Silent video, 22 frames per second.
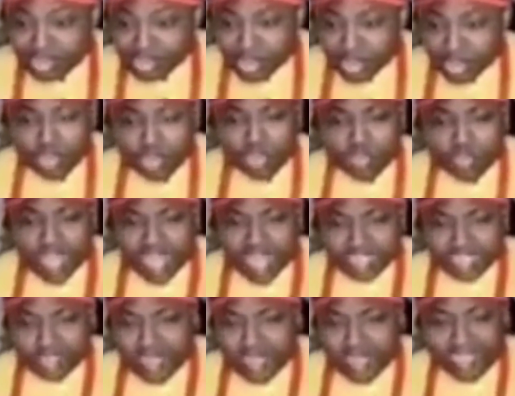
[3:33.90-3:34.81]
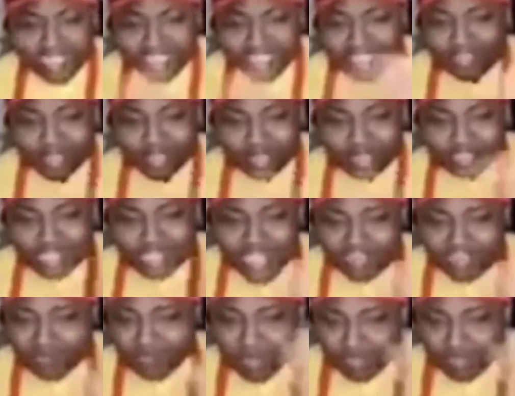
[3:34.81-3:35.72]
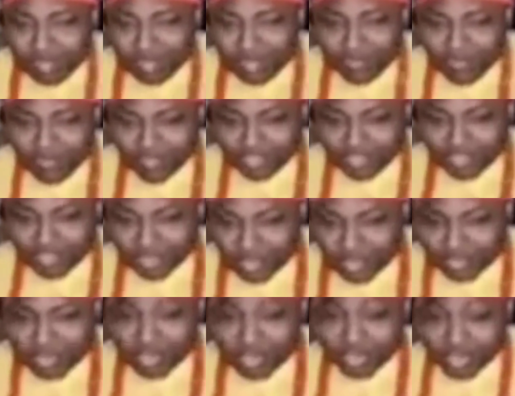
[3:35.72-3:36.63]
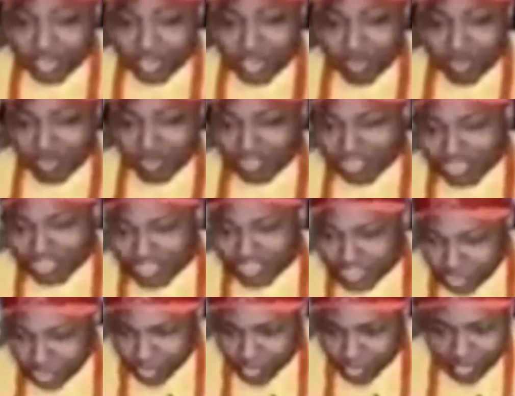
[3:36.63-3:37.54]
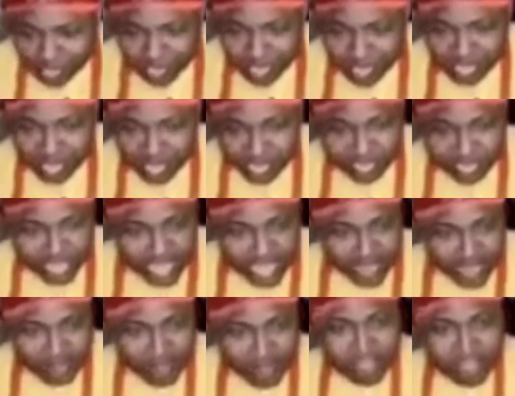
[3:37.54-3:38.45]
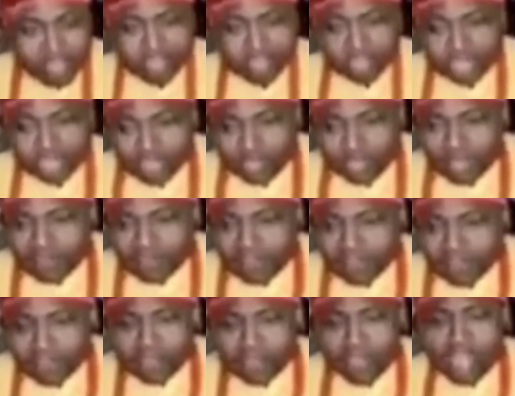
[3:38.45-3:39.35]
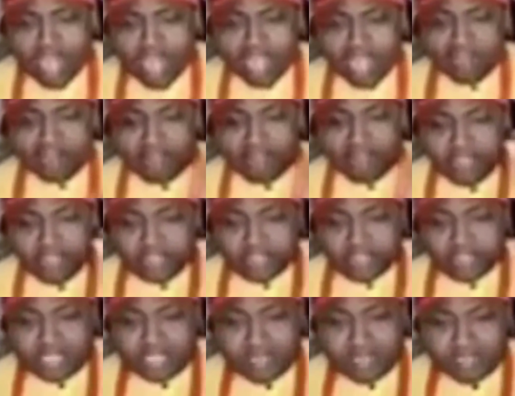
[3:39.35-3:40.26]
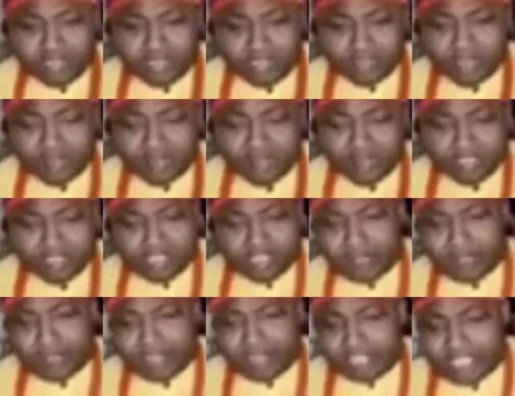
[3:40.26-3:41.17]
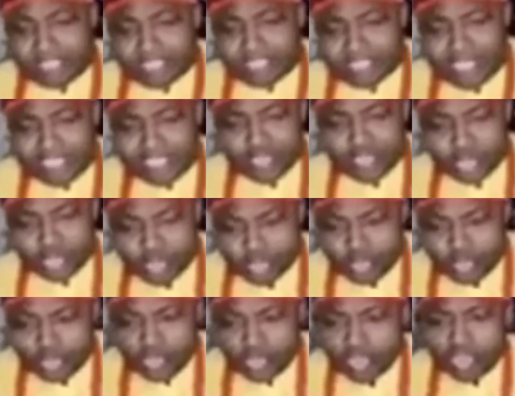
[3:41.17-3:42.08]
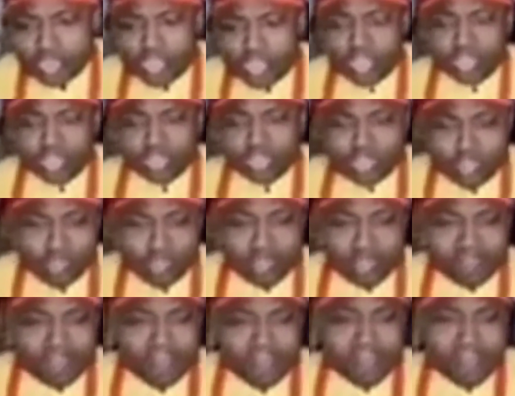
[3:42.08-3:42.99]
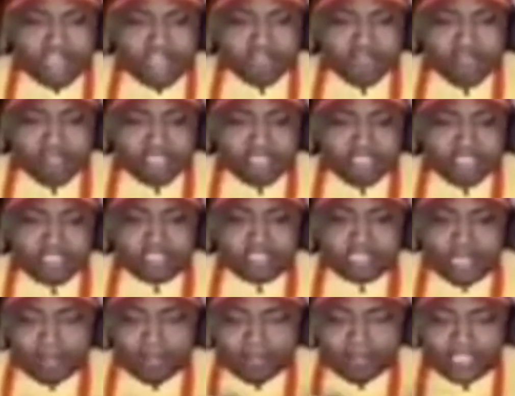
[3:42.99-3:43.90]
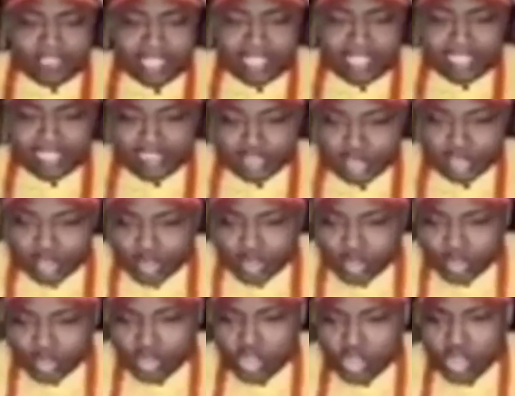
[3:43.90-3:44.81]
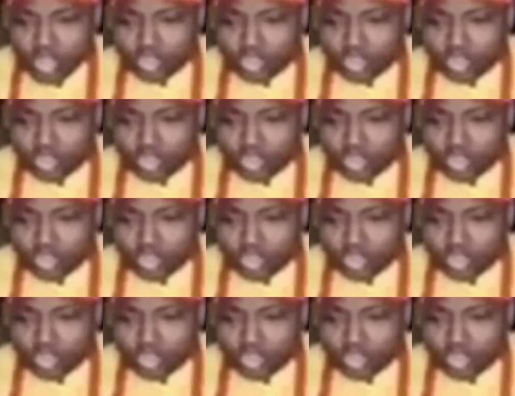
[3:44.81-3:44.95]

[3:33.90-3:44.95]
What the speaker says: So you actually did not have problem with Idu because you know what is Idu, okay? Some of you have misrepresented Idu. Some of you have misinterpreted Idu.